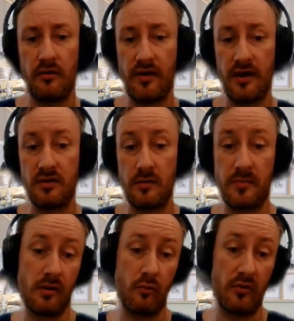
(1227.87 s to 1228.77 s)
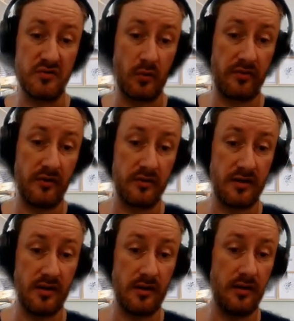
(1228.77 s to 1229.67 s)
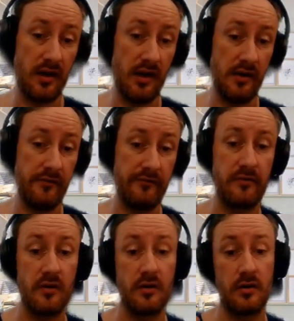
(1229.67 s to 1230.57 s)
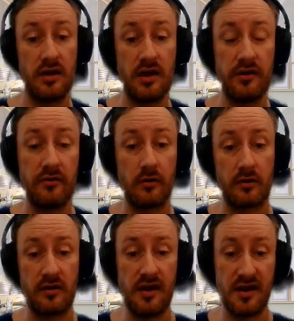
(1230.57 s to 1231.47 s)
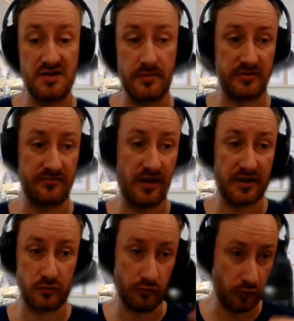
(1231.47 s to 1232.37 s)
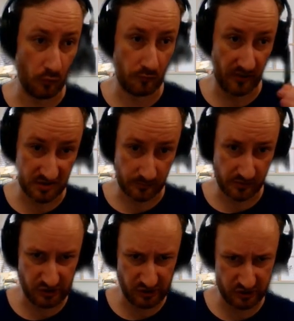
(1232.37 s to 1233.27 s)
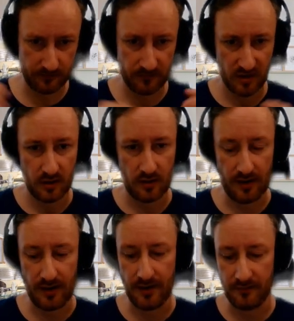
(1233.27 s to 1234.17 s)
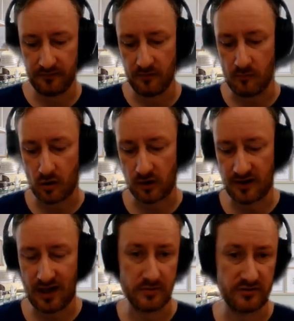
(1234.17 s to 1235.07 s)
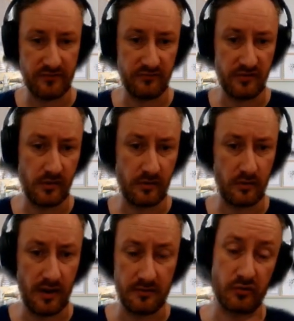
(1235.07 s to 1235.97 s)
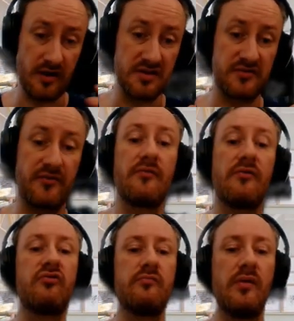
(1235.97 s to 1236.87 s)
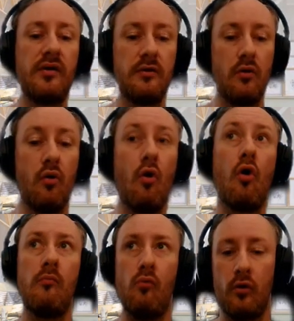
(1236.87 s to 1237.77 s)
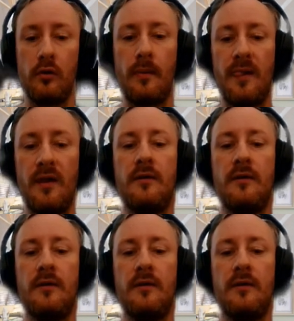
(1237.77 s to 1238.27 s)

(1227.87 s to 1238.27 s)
then the PLO is worth it if either KSM is flat, so no price appreciation, and the market cap is 500 million or more.